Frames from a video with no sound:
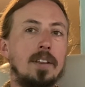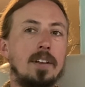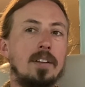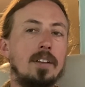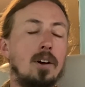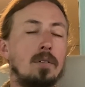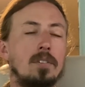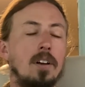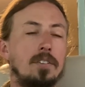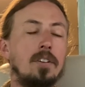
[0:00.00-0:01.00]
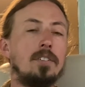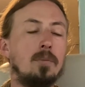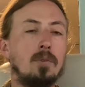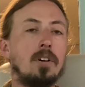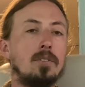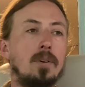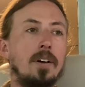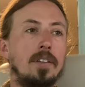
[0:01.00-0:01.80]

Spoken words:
that the overall system works well.